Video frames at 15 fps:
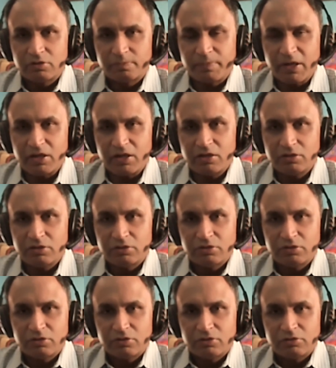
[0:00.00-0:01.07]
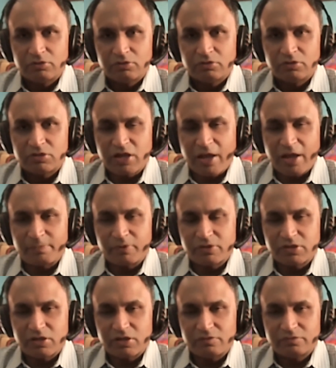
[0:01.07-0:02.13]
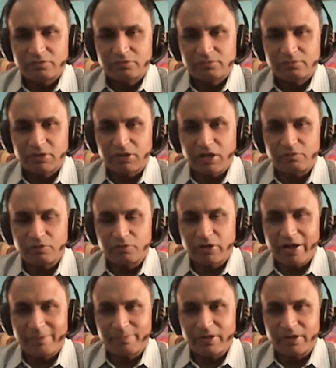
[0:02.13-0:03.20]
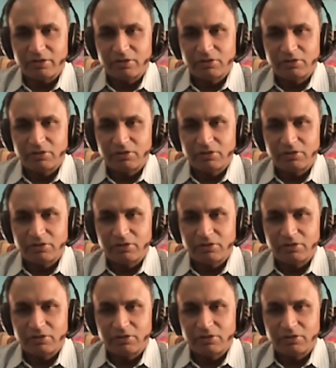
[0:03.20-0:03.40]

pin, slap yourself, but that won't happen.